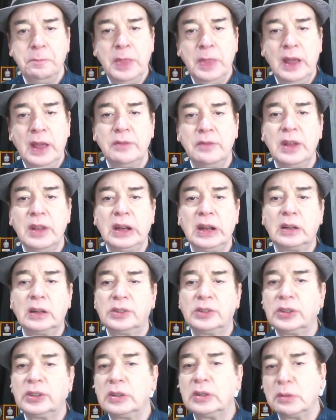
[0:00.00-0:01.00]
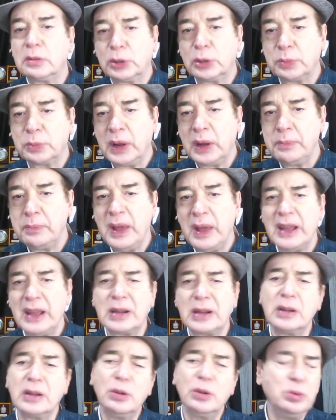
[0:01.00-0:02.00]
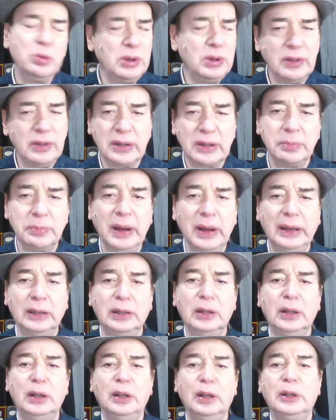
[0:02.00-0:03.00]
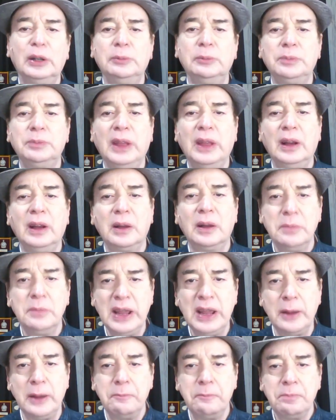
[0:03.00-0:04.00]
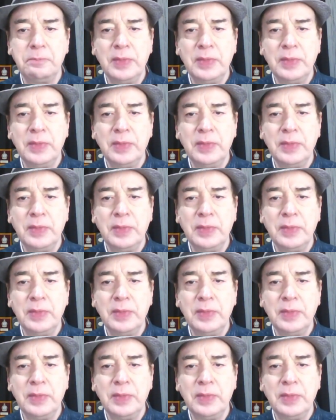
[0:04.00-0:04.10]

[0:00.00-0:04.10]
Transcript: I'm very concerned about my parent, or whoever it may uh, uh, be.